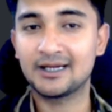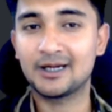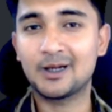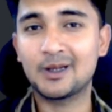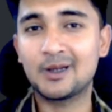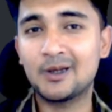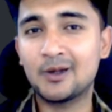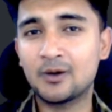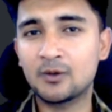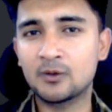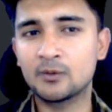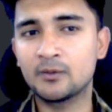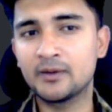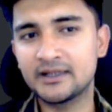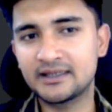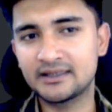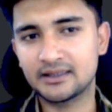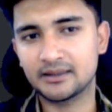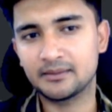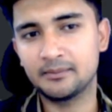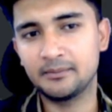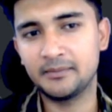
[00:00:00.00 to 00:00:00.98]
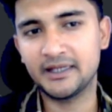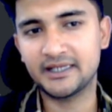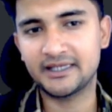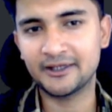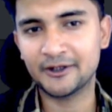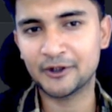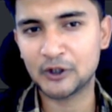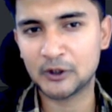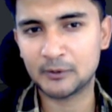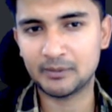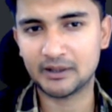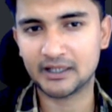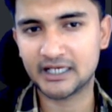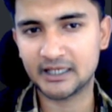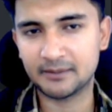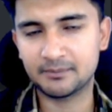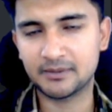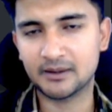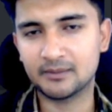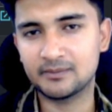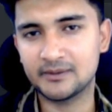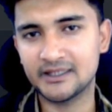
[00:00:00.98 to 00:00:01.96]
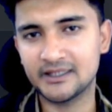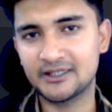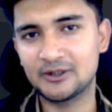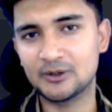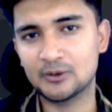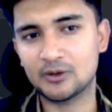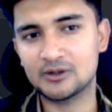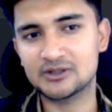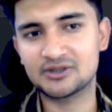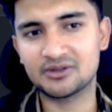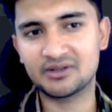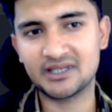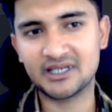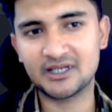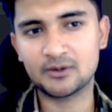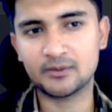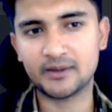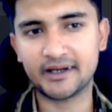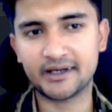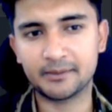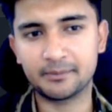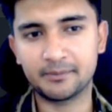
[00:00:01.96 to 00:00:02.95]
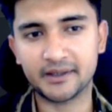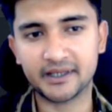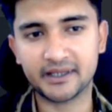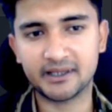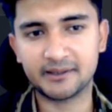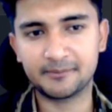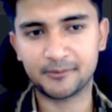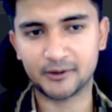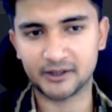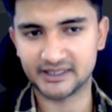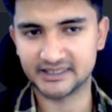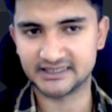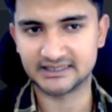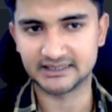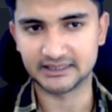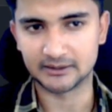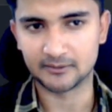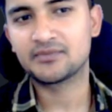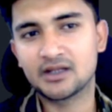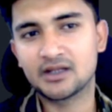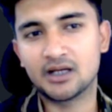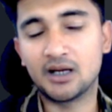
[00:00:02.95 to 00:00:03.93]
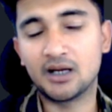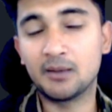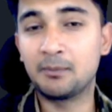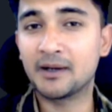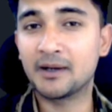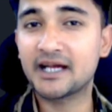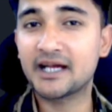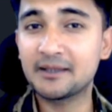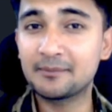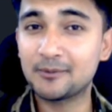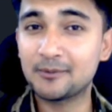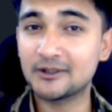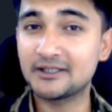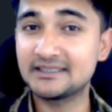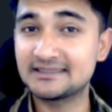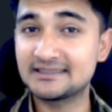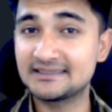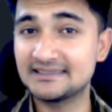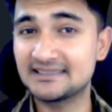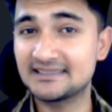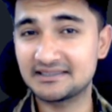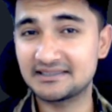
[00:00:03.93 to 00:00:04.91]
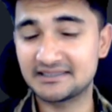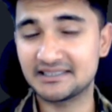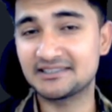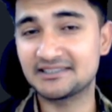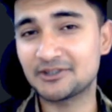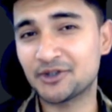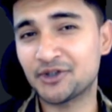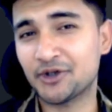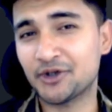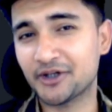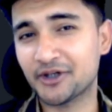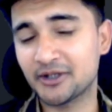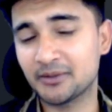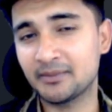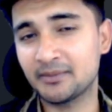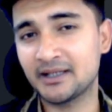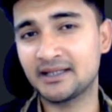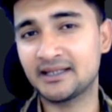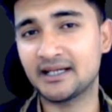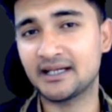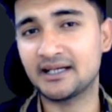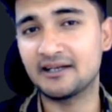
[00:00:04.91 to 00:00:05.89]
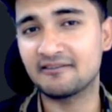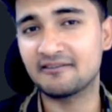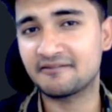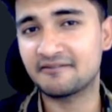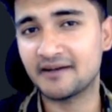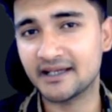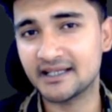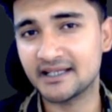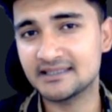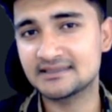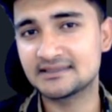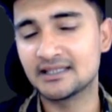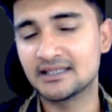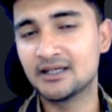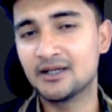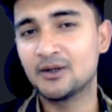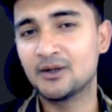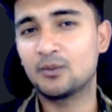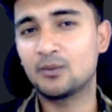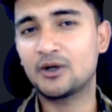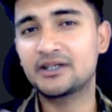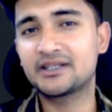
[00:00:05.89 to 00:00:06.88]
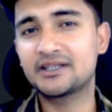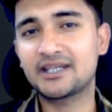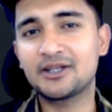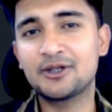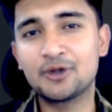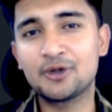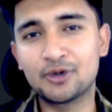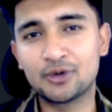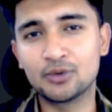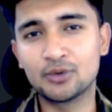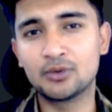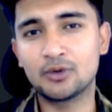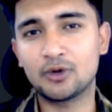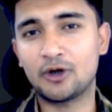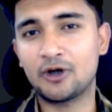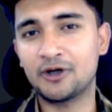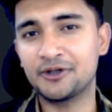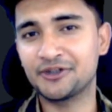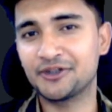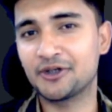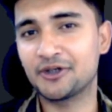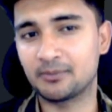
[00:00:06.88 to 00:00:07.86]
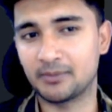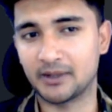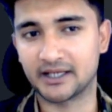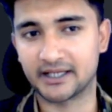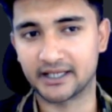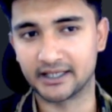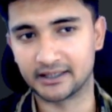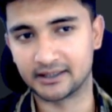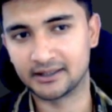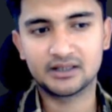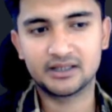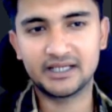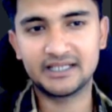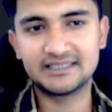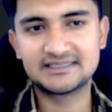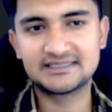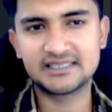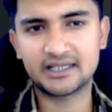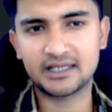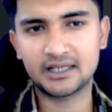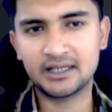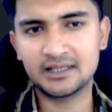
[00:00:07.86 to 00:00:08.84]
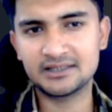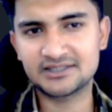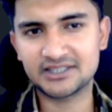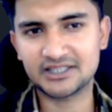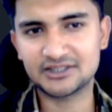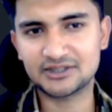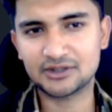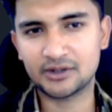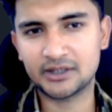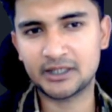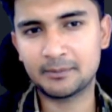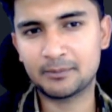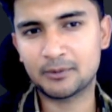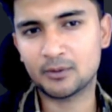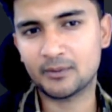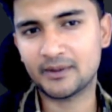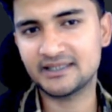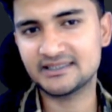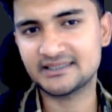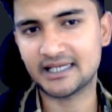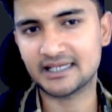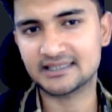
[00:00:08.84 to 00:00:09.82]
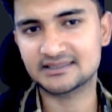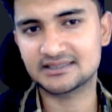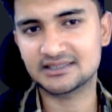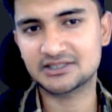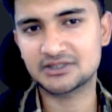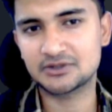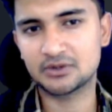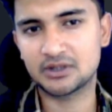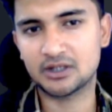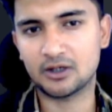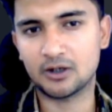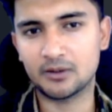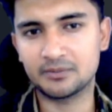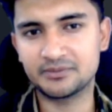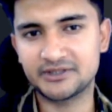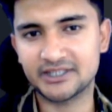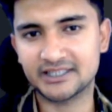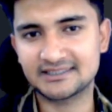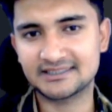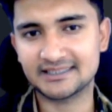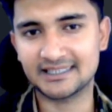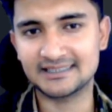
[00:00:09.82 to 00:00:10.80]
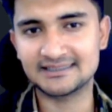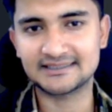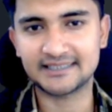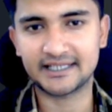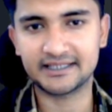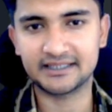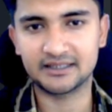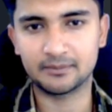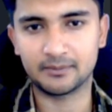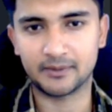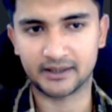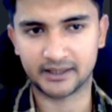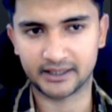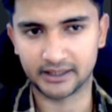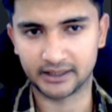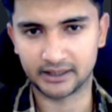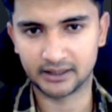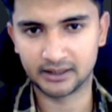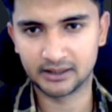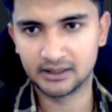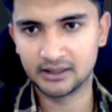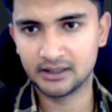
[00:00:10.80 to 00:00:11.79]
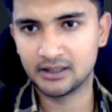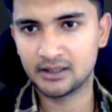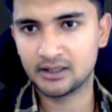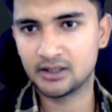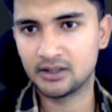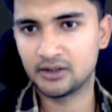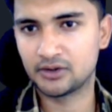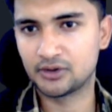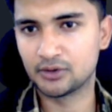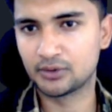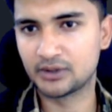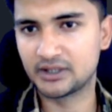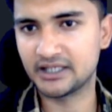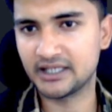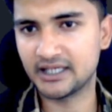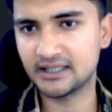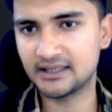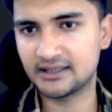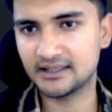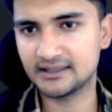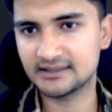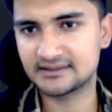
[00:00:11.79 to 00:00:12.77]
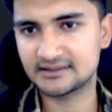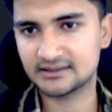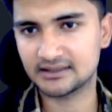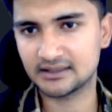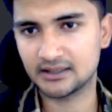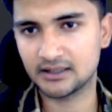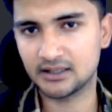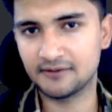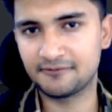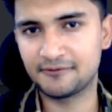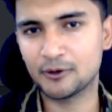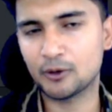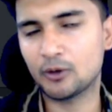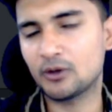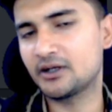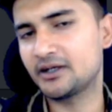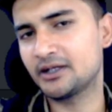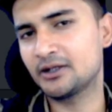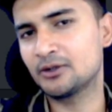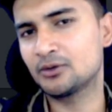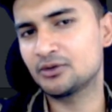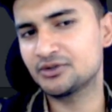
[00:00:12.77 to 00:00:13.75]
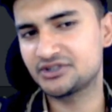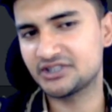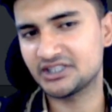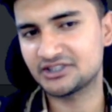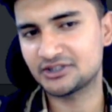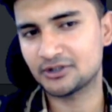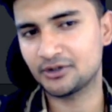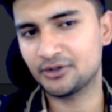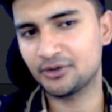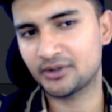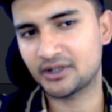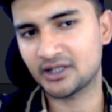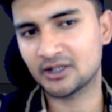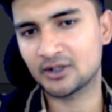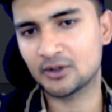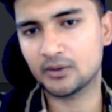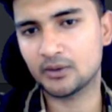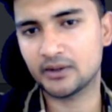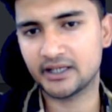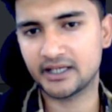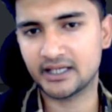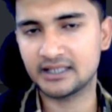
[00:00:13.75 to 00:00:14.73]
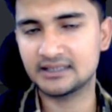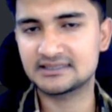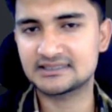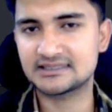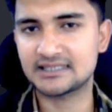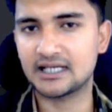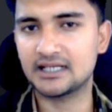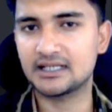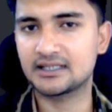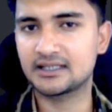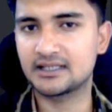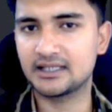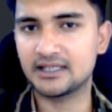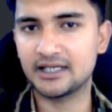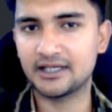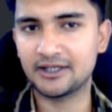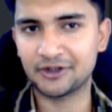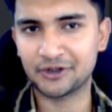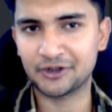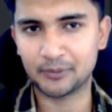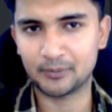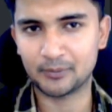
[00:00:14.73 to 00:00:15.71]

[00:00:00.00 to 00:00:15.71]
along with making your bucket public, you also need to add a bucket policy. A bucket policy is a JSON document that defines what can you do on your bucket. It's written in JSON and provides access to the objects inside the bucket. To create this, if you already know JSON, you can go ahead and start creating your